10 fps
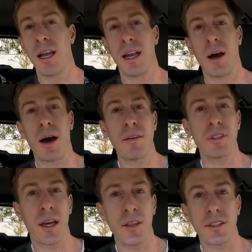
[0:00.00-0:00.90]
Now, I've
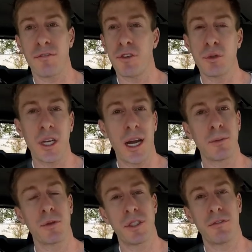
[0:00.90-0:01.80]
done this a few
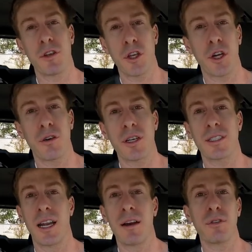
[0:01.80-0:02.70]
times with different Keurigs,
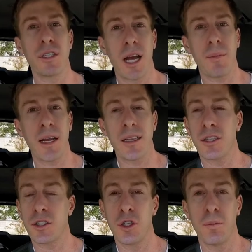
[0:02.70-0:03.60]
and every time I get
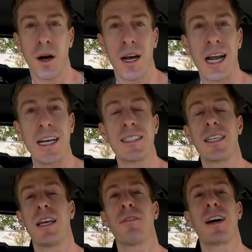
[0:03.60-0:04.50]
this coupon, I
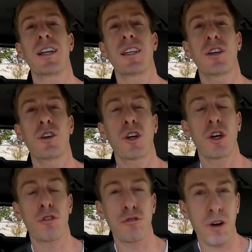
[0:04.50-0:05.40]
save a
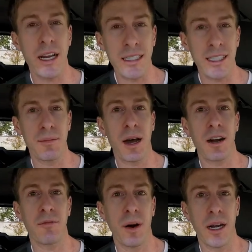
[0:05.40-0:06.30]
crazy
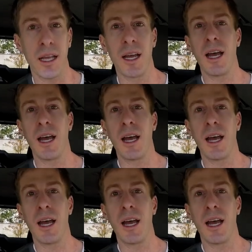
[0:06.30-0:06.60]
amount of money.